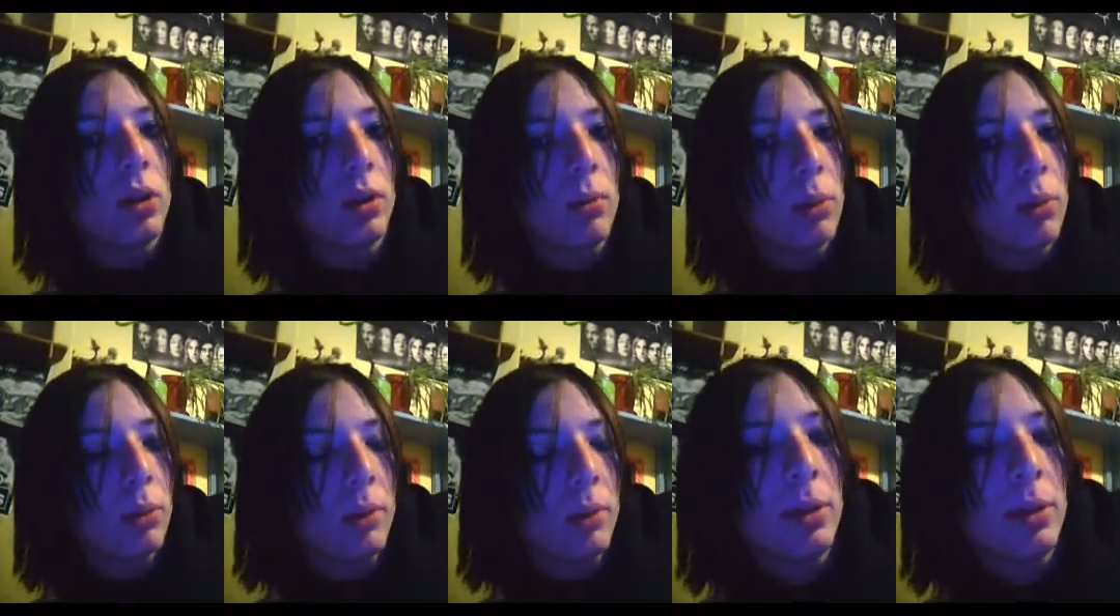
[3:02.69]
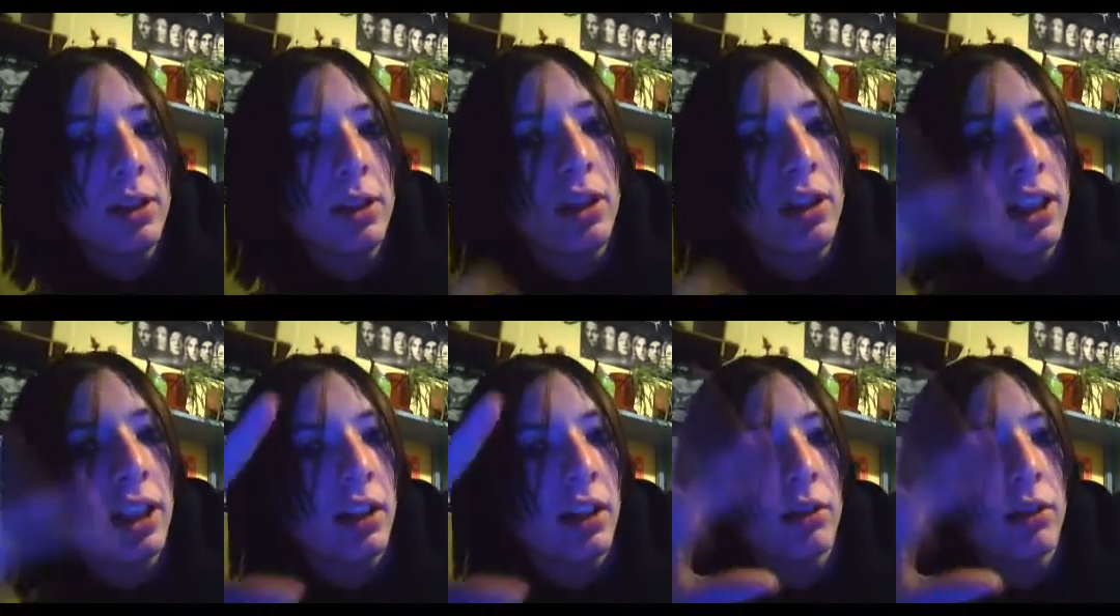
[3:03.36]
I'll probably put a
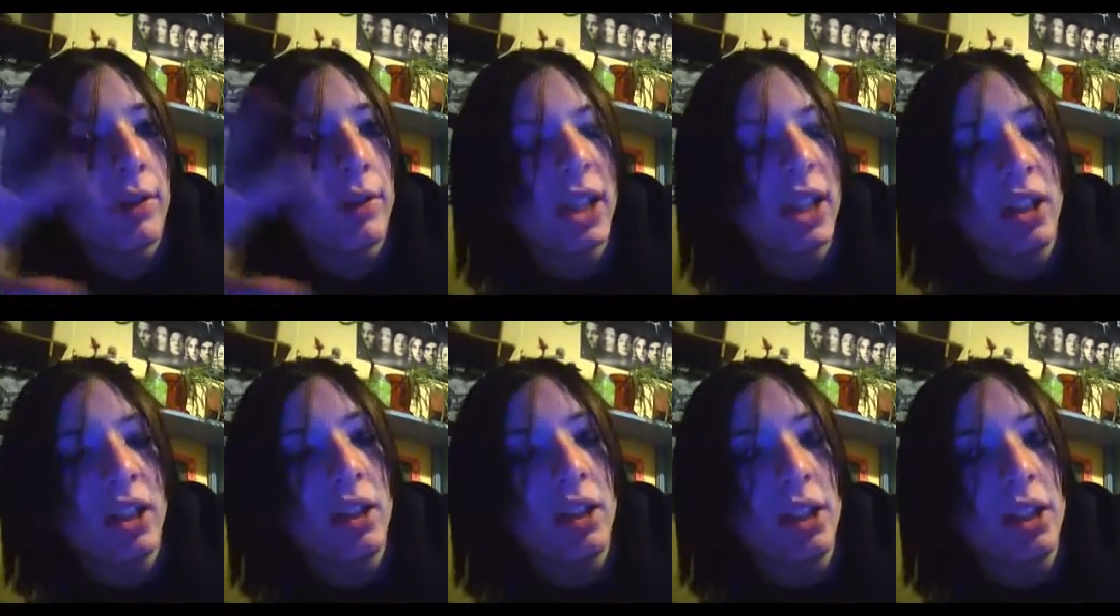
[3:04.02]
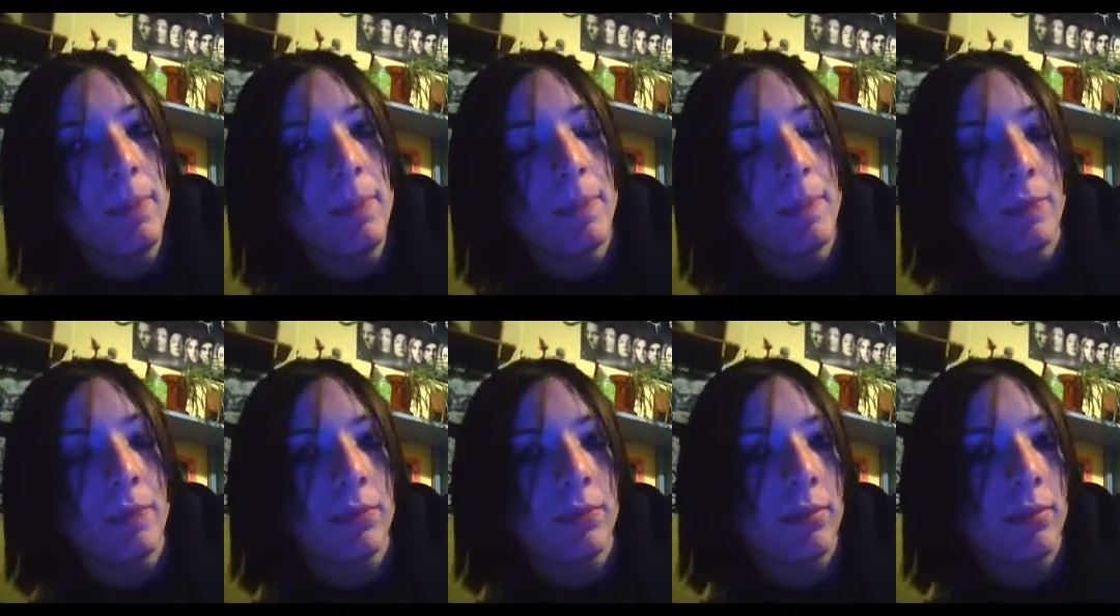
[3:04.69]
link to it in the
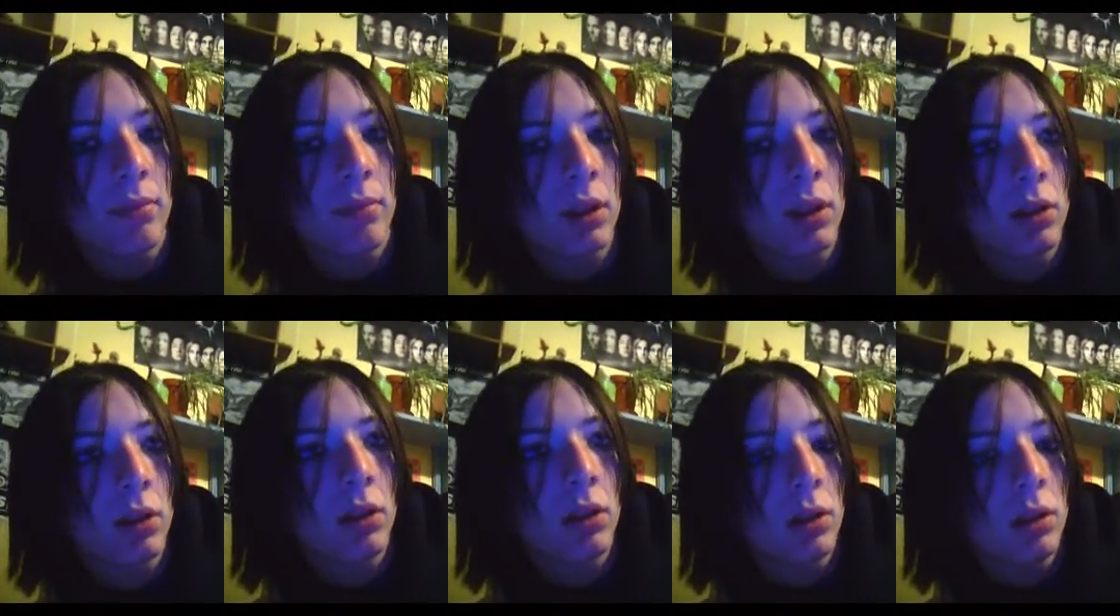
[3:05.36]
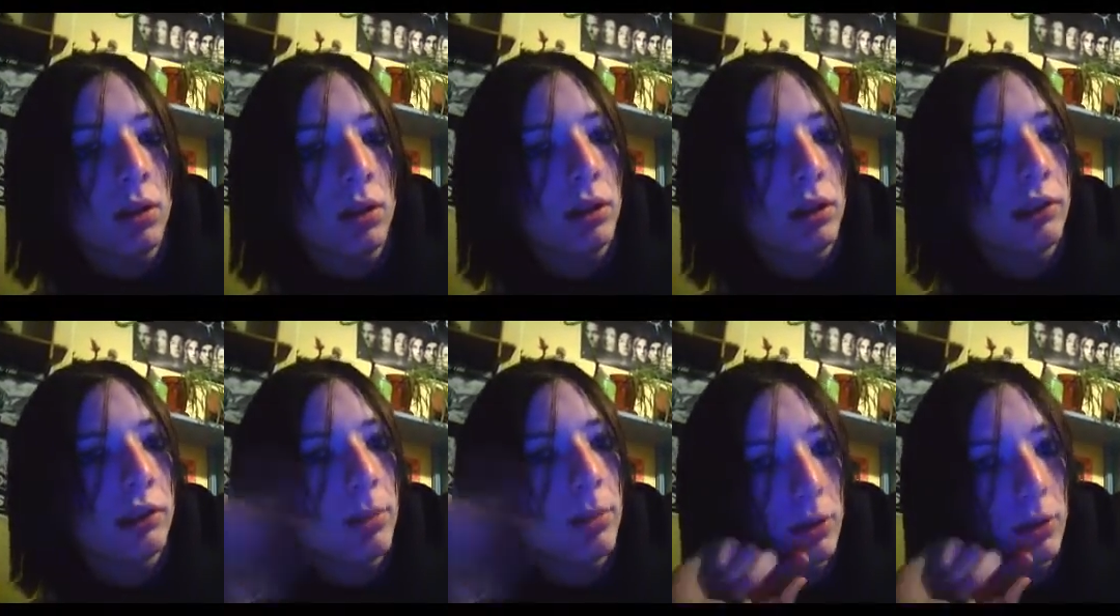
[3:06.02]
um,
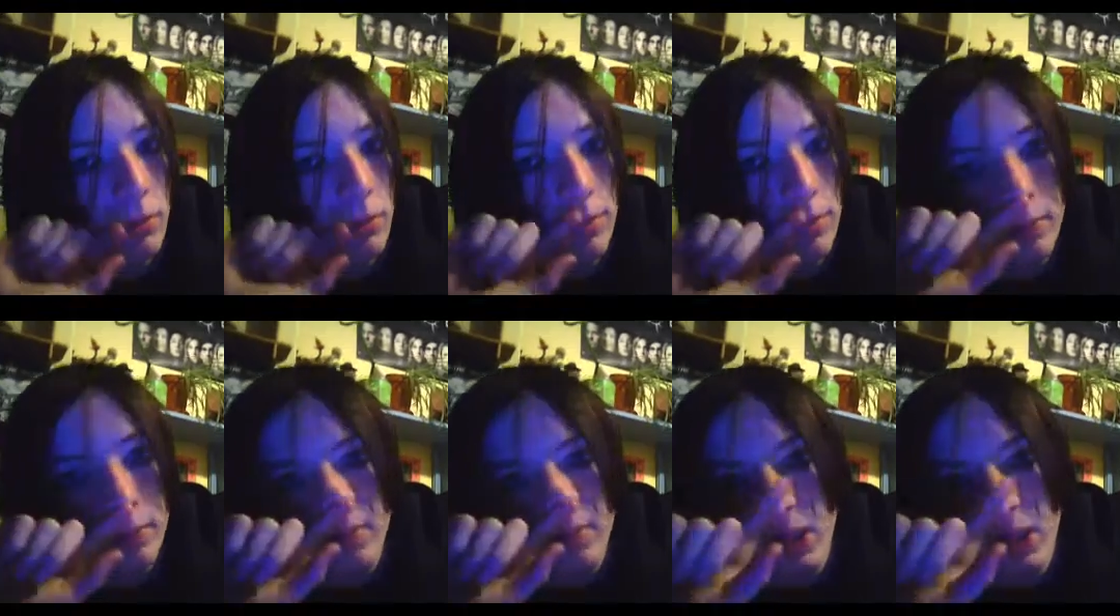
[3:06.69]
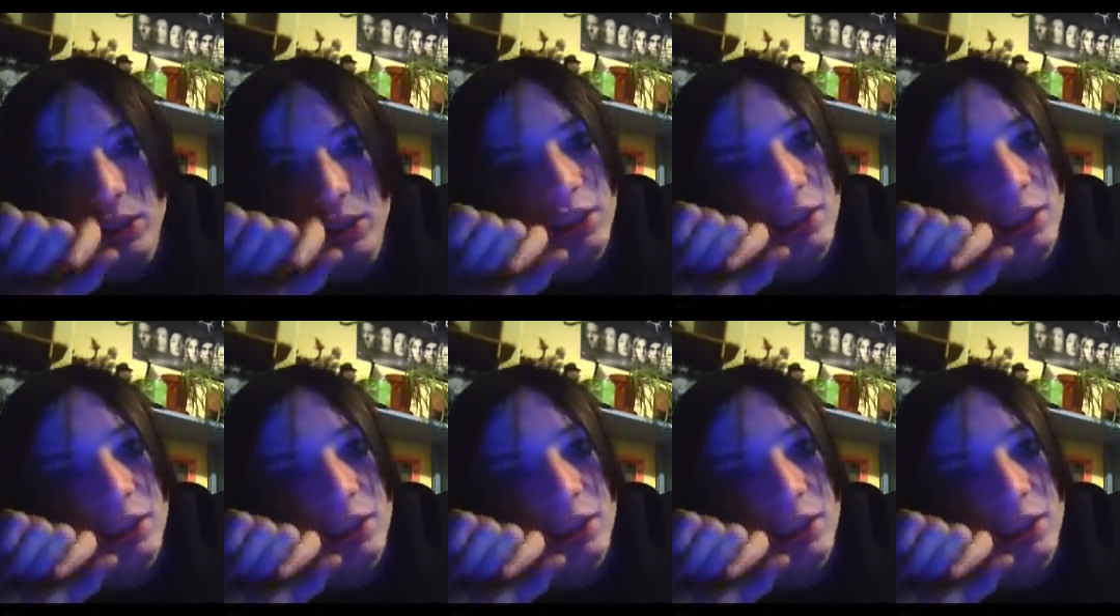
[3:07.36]
description because